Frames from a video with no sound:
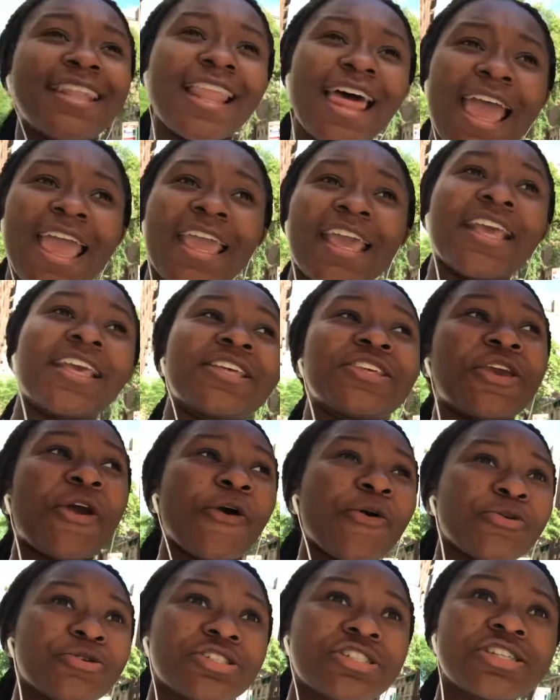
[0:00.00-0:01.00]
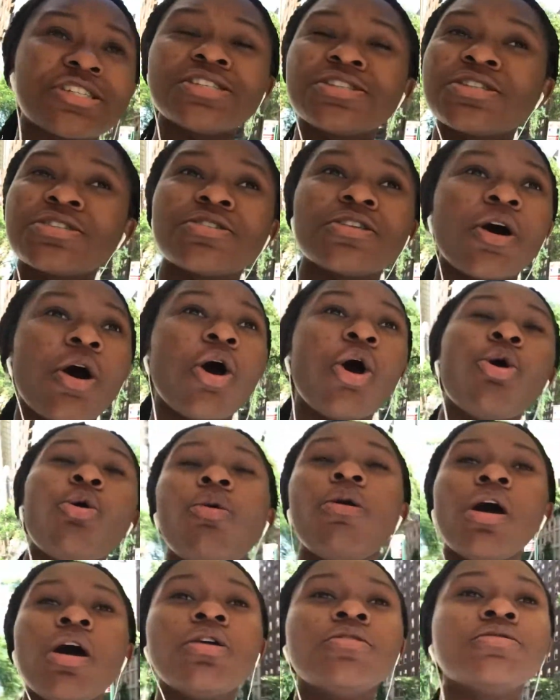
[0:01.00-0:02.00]
Like, yo, she's
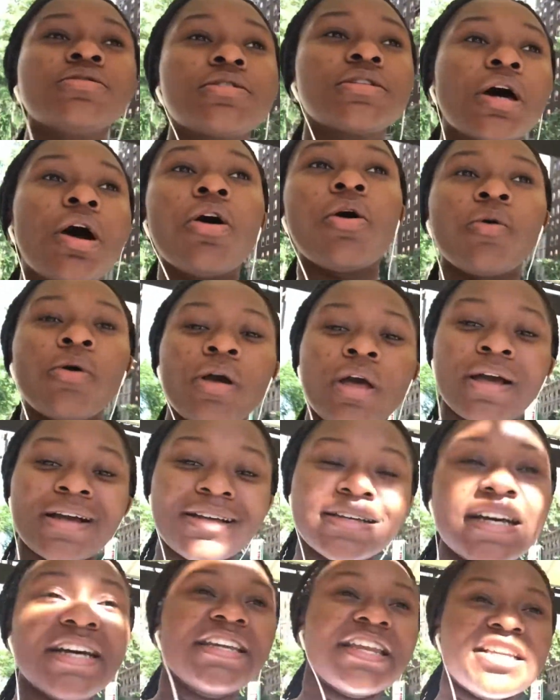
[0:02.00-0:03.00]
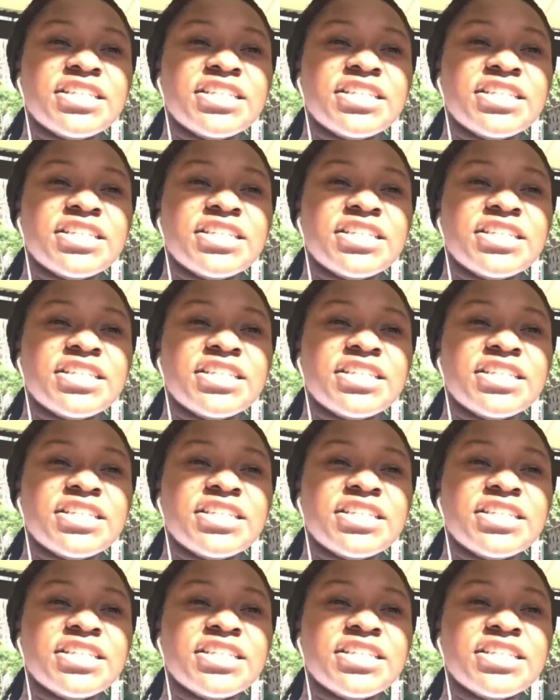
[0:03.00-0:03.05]
so so good